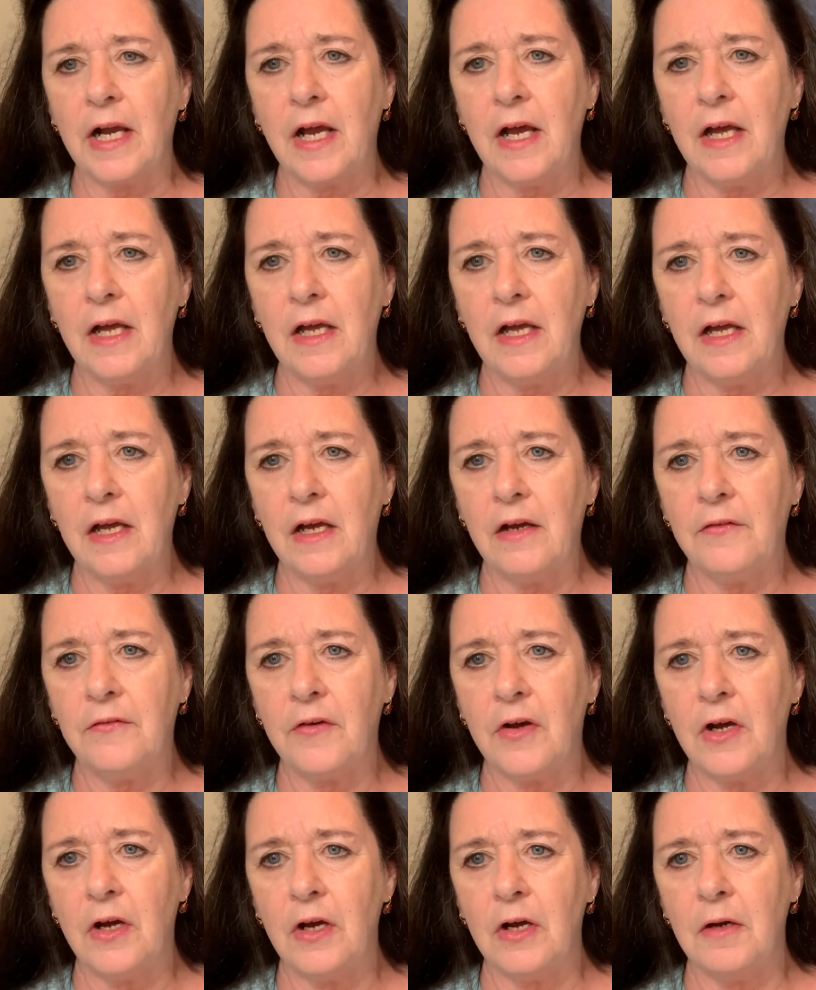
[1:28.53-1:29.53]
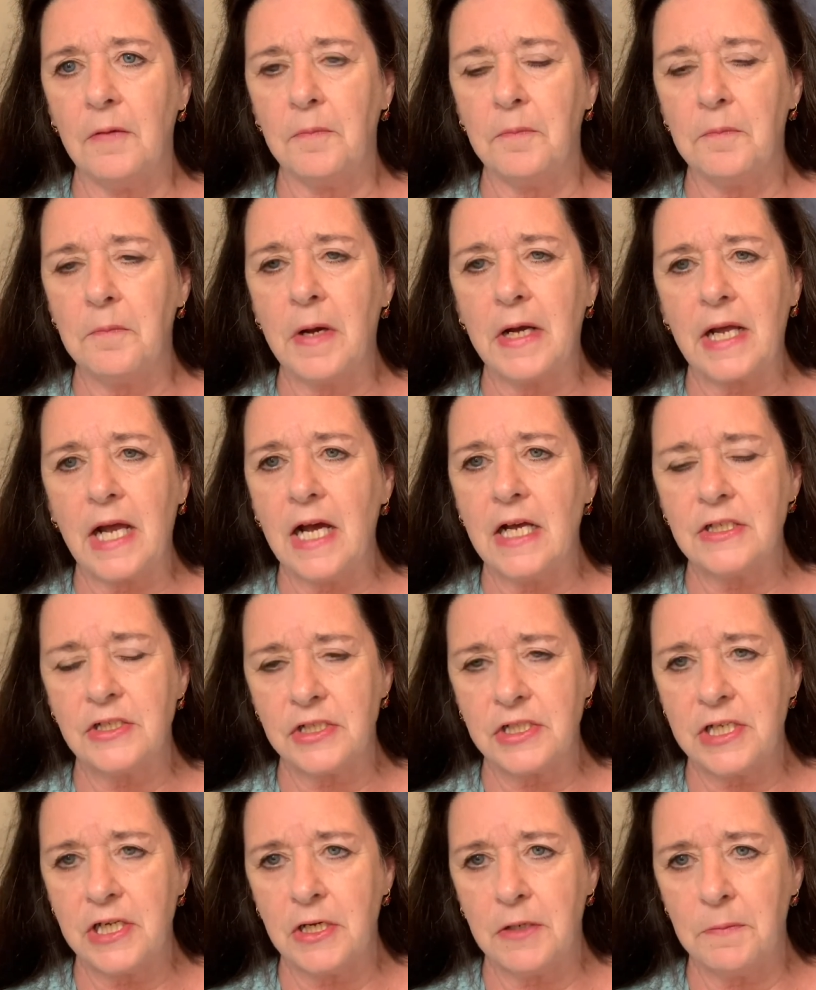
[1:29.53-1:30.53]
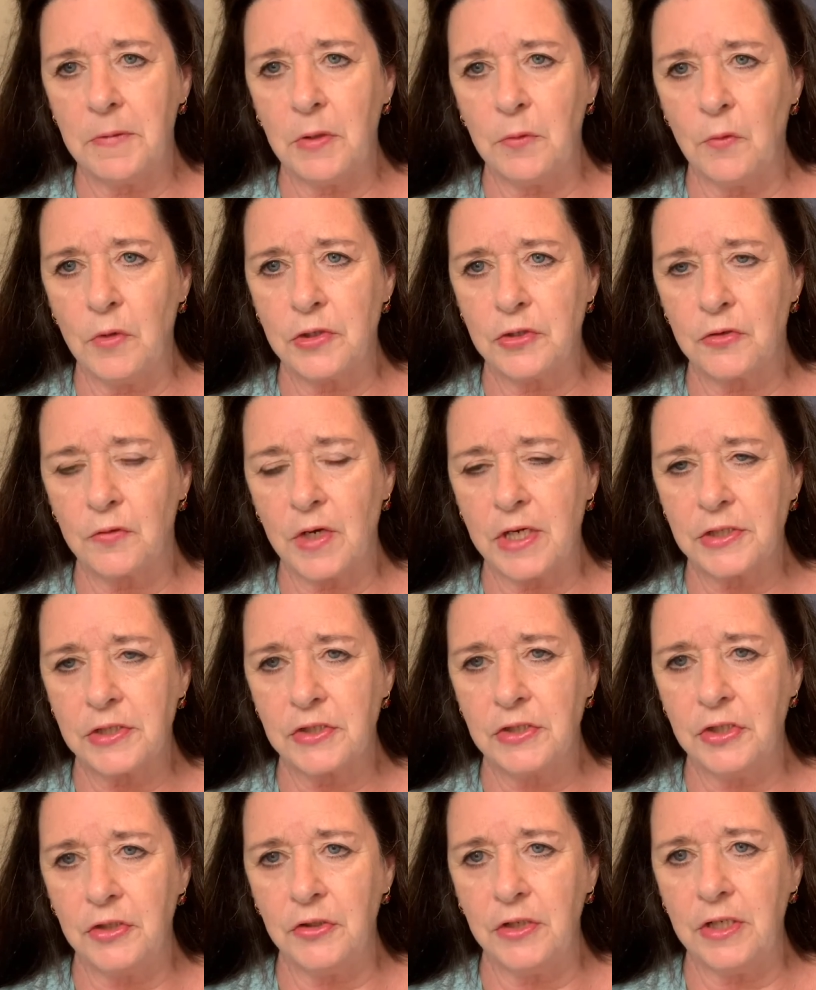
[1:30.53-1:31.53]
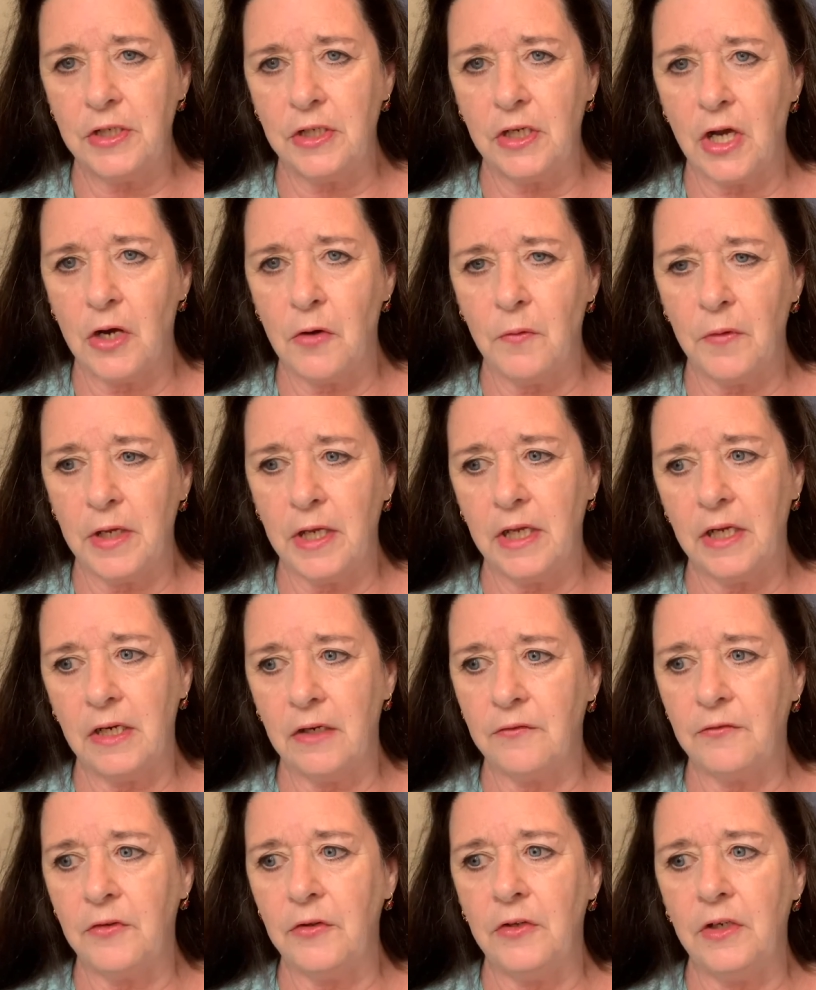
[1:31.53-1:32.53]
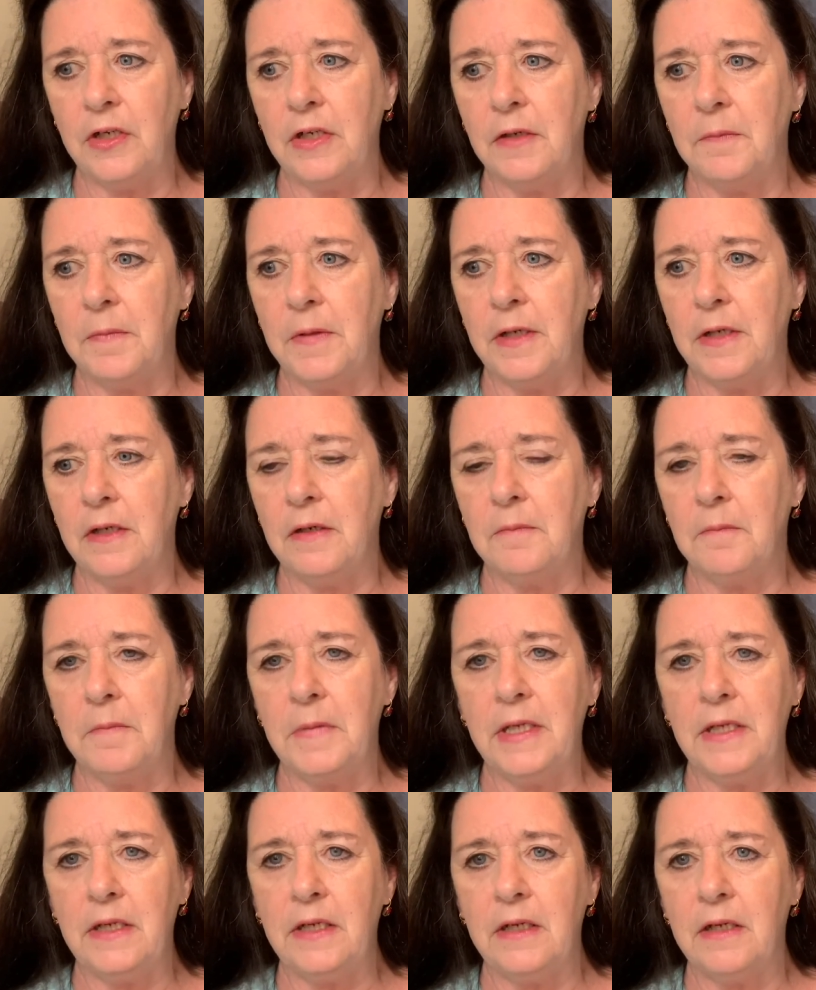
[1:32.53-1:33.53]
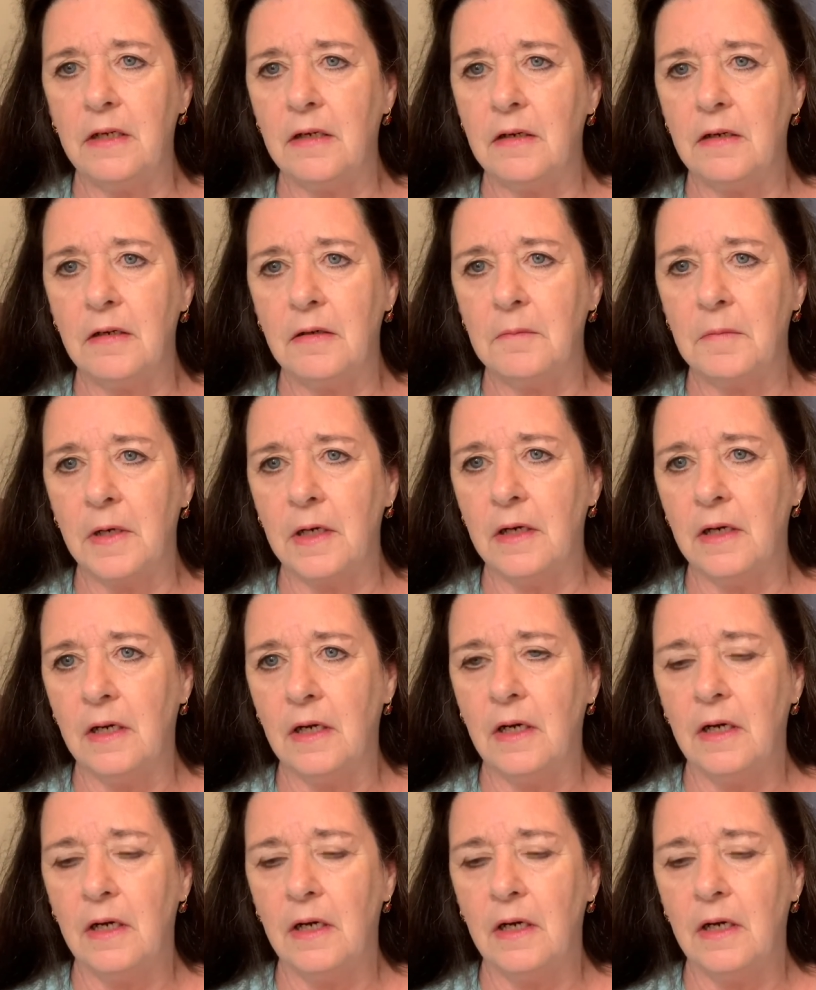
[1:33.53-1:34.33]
I have um, my guides tell me what direction you need to go in, if you need to be a medium, a,